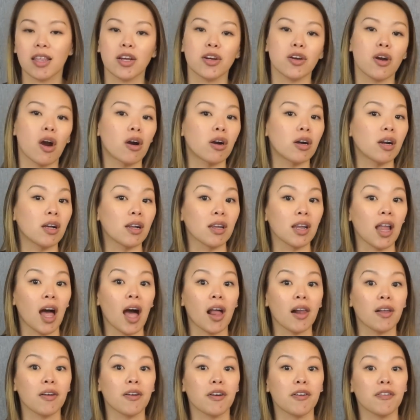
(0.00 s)
There are a
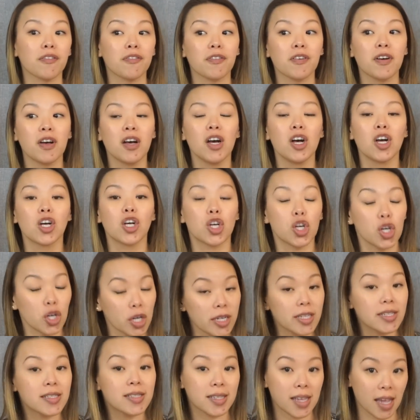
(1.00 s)
lot of
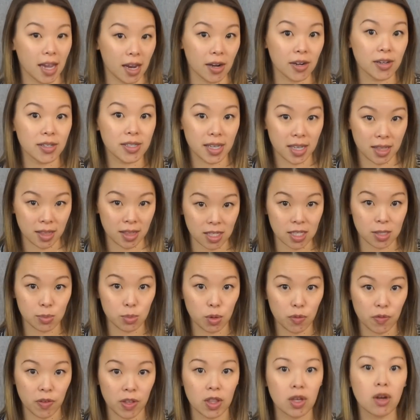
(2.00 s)
good scares this
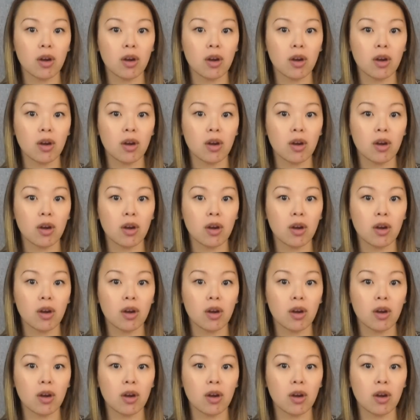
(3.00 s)
movie.